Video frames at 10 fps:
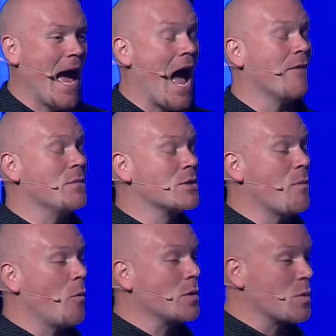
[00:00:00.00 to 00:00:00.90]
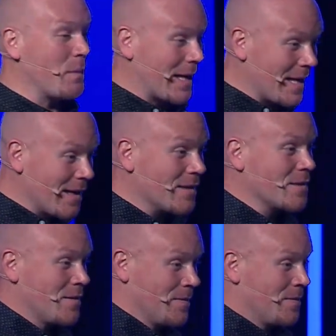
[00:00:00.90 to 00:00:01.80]
I've missed moments with my
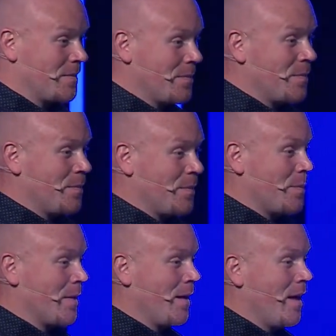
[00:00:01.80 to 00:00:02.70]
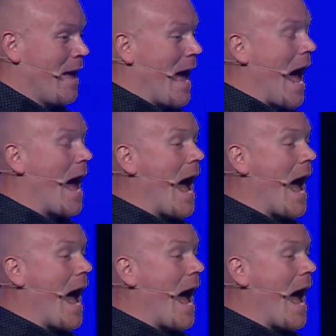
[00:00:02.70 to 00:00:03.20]
kids. I,